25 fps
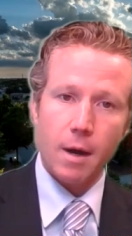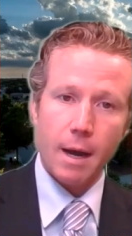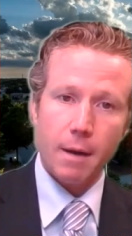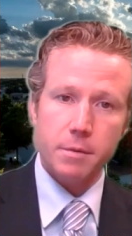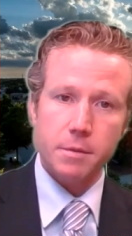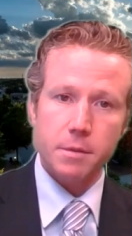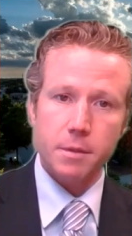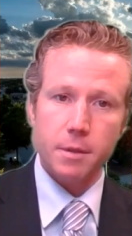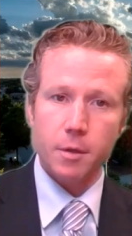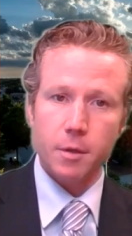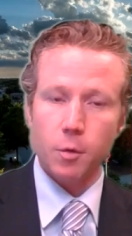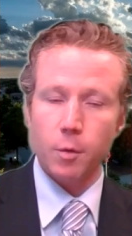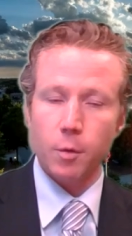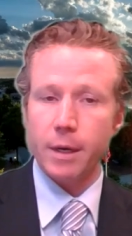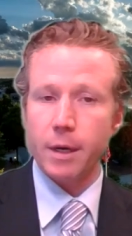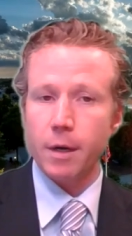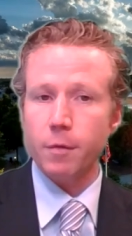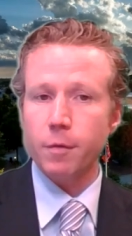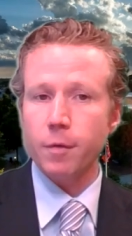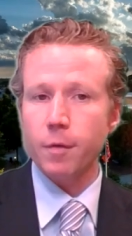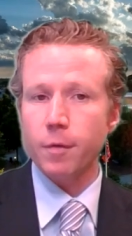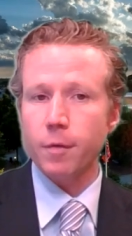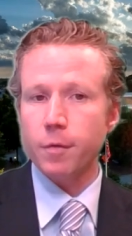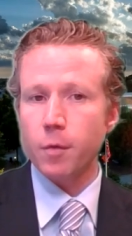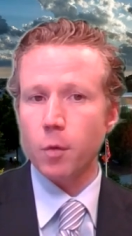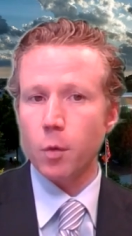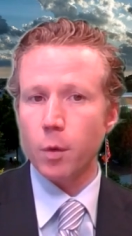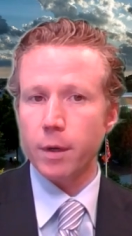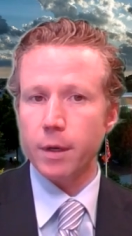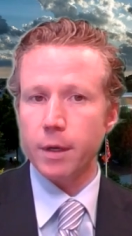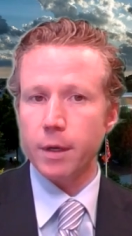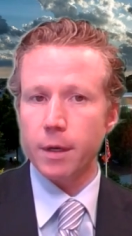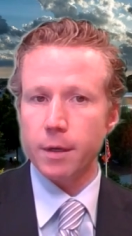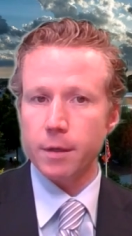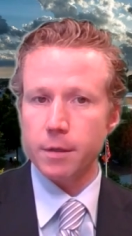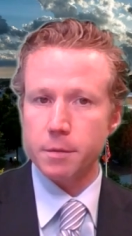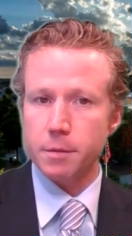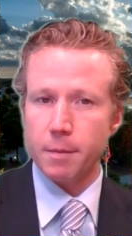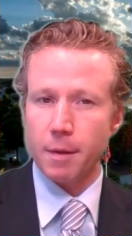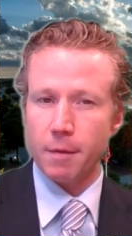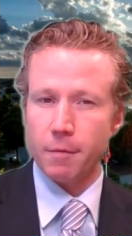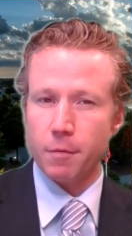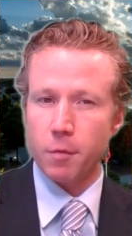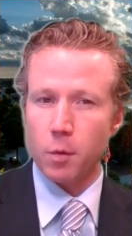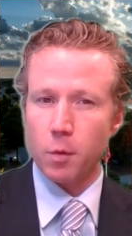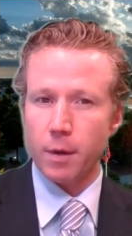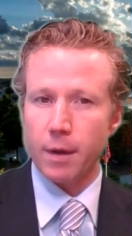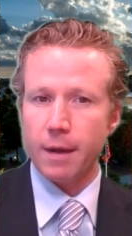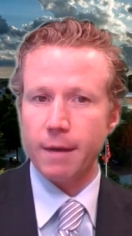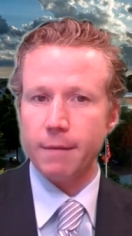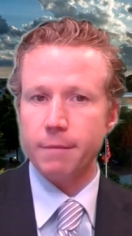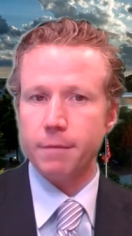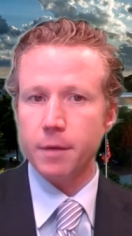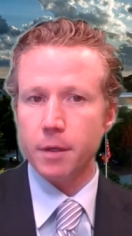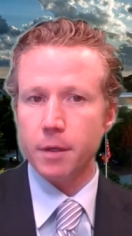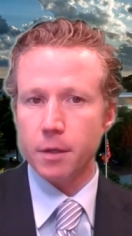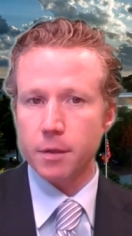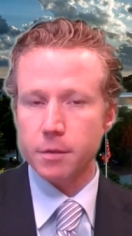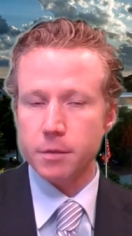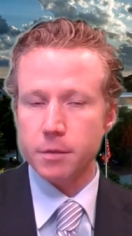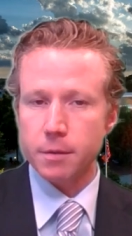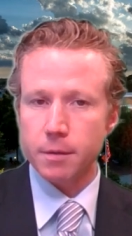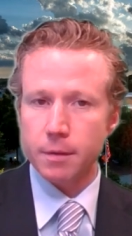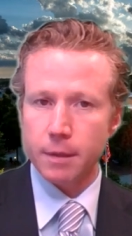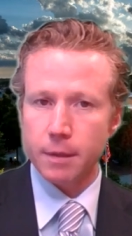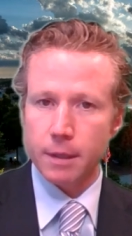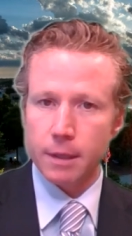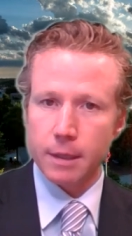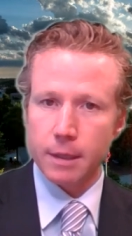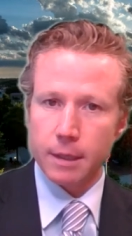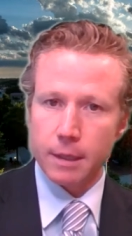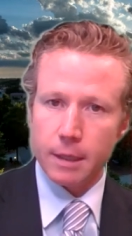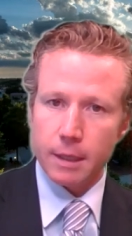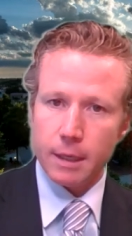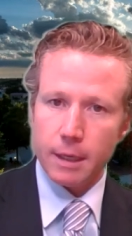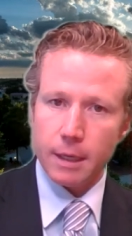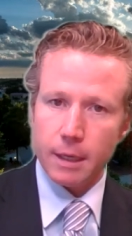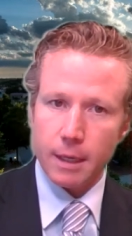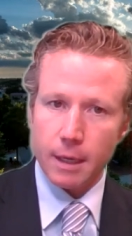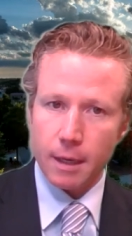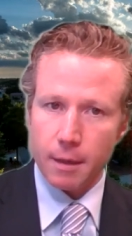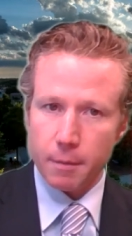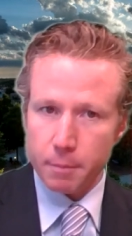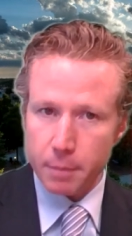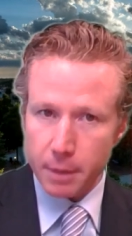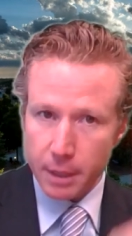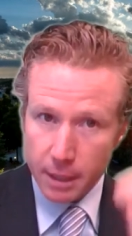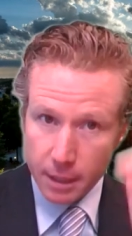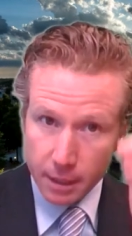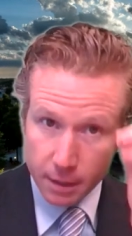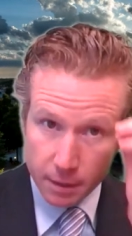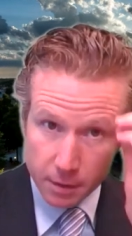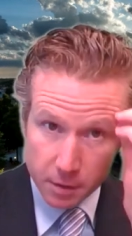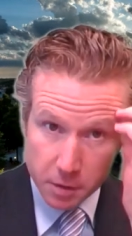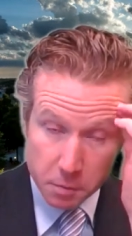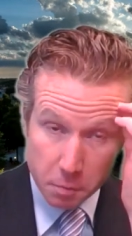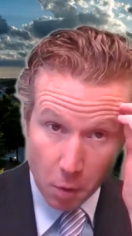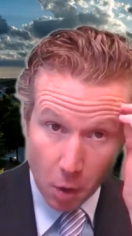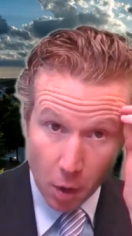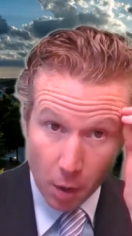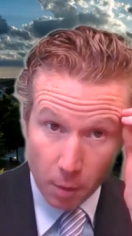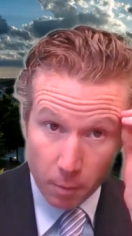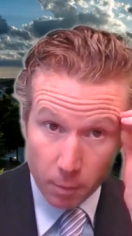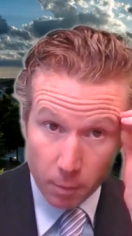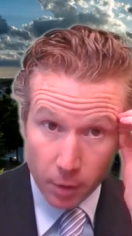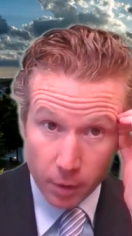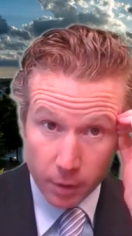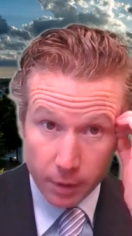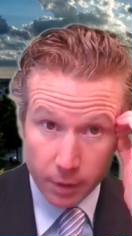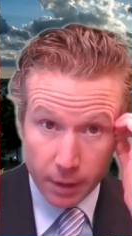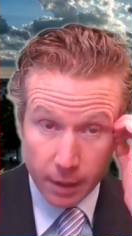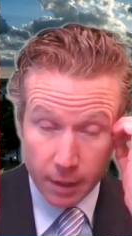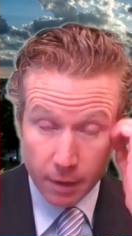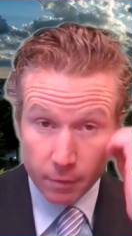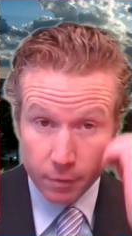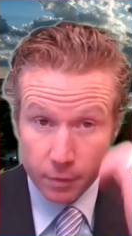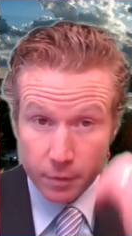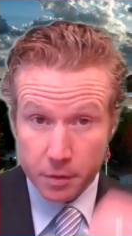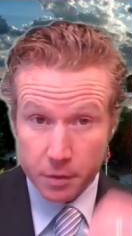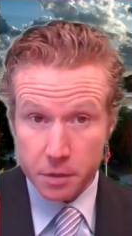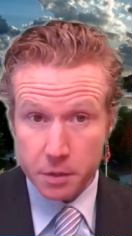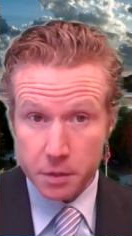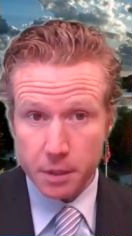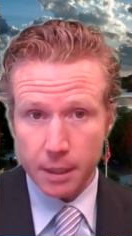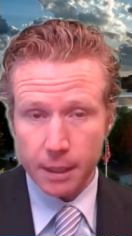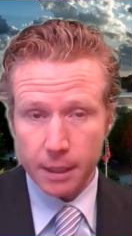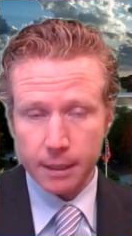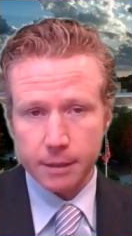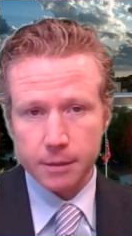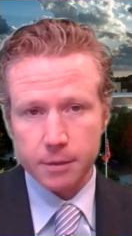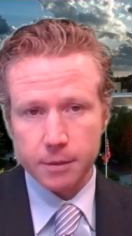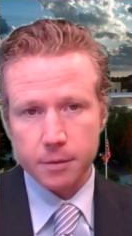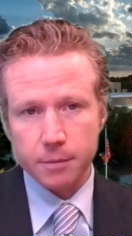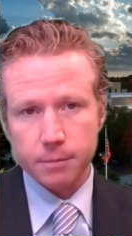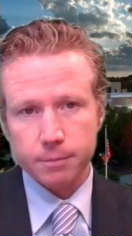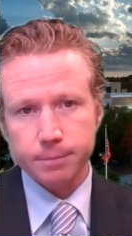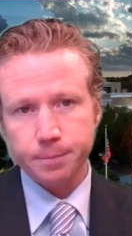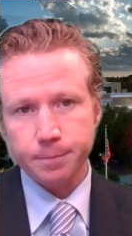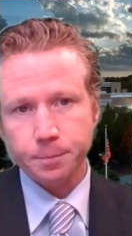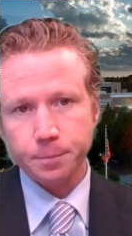I was in Greer for four years, about four and a half years, and I've been in Spartanburg now for six.